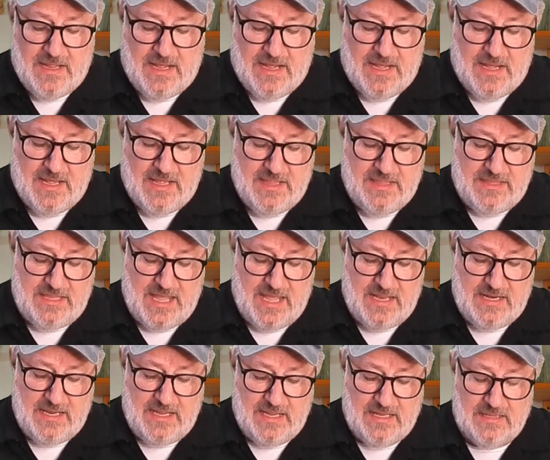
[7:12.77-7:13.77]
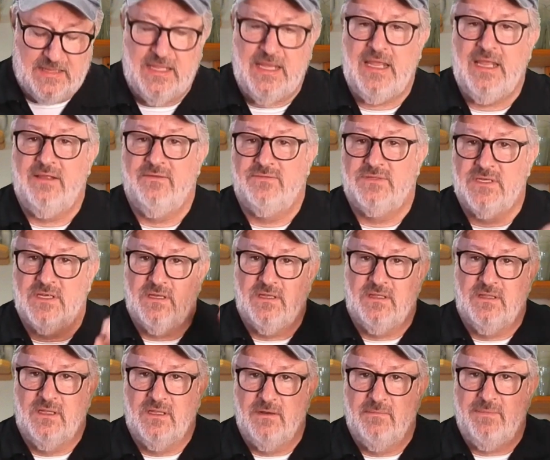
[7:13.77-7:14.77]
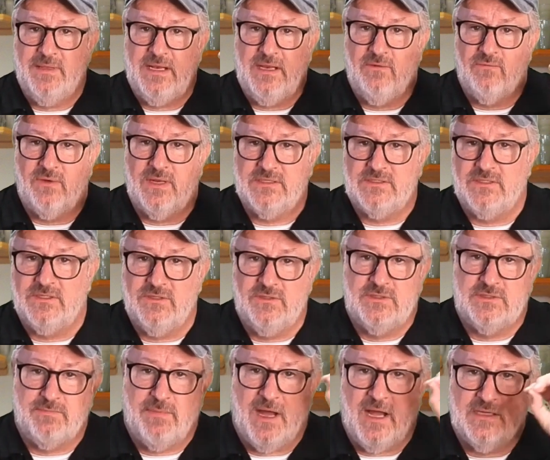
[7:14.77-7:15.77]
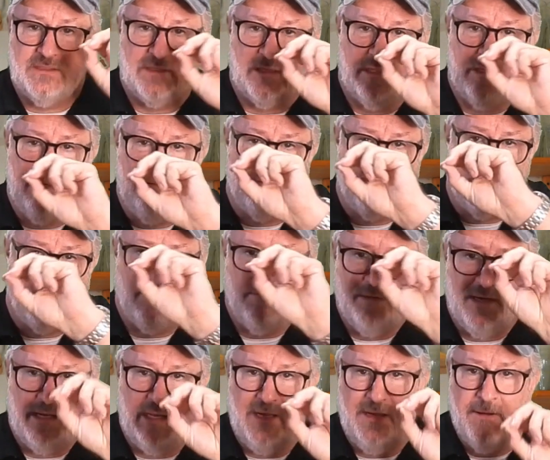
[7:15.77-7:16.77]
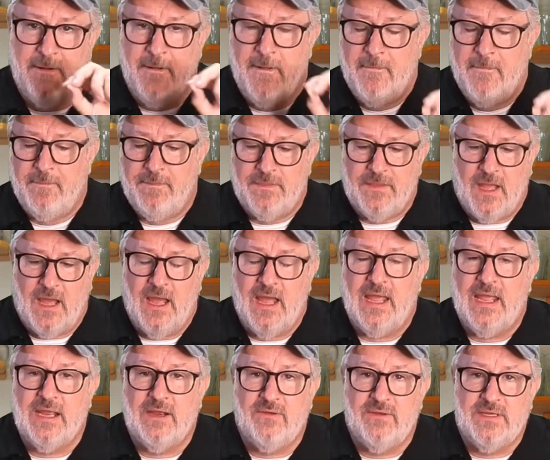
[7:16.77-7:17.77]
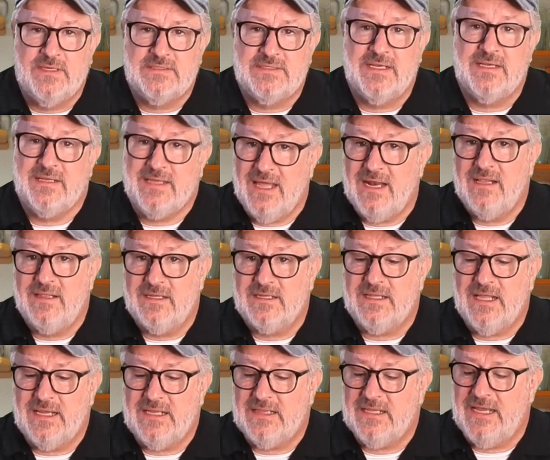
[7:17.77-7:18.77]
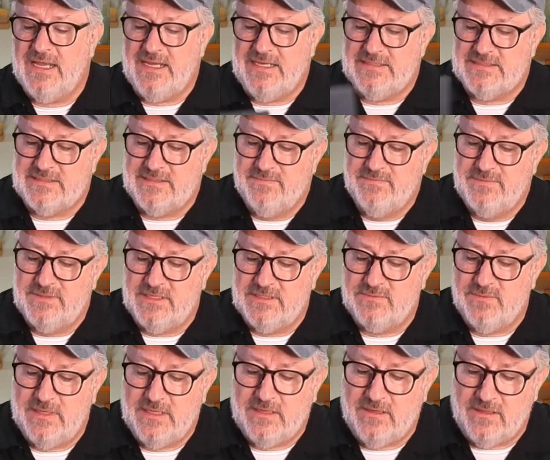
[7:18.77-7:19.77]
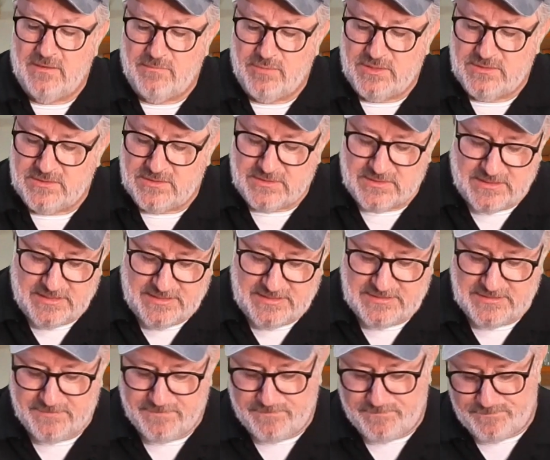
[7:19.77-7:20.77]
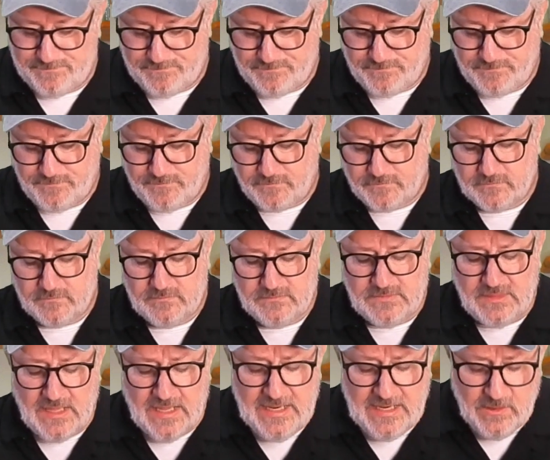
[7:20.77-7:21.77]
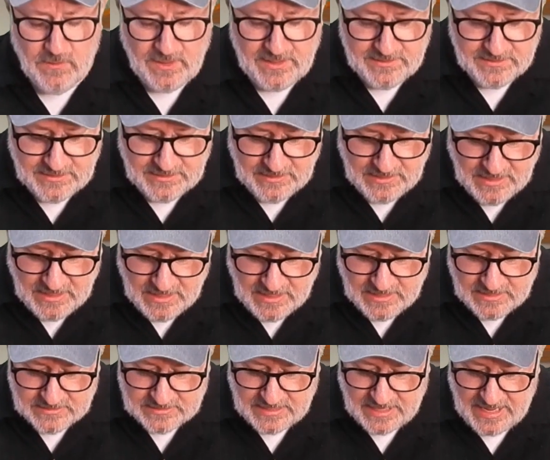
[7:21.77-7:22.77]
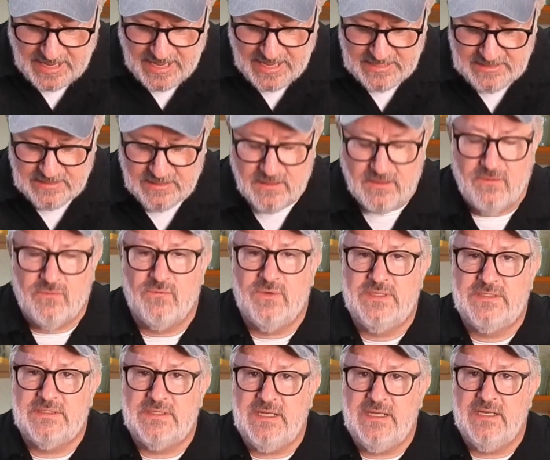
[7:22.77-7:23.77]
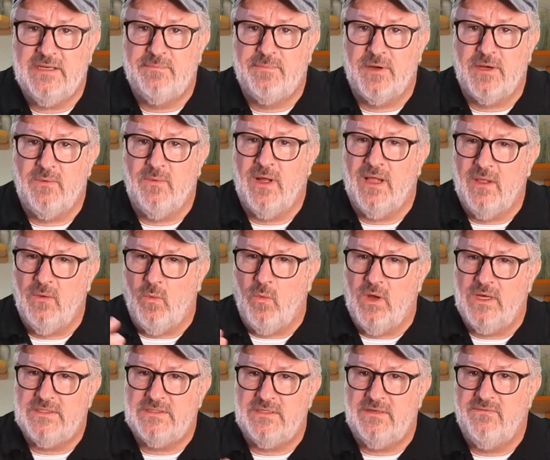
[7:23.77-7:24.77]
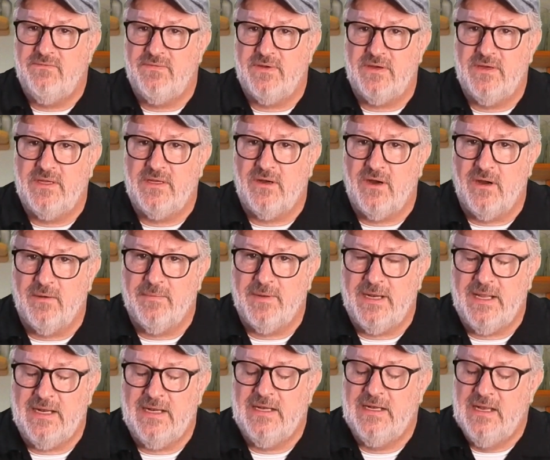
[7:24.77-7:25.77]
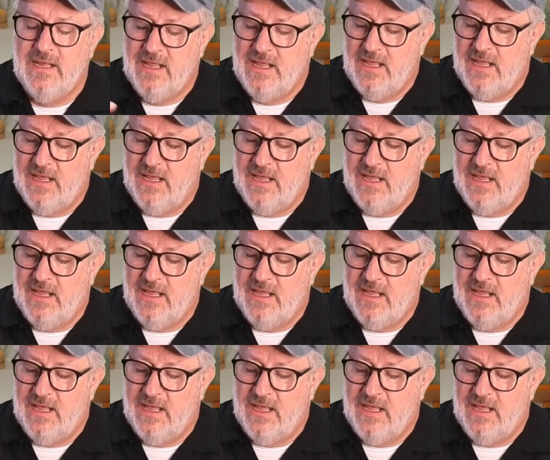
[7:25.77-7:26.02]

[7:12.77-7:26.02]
that it leaves little bitty residue spots and leaves little bitty areas that kind of look like lace. So that's why they call it Brussels lace. Anyway, the head receded pretty well. It wasn't very carbonated.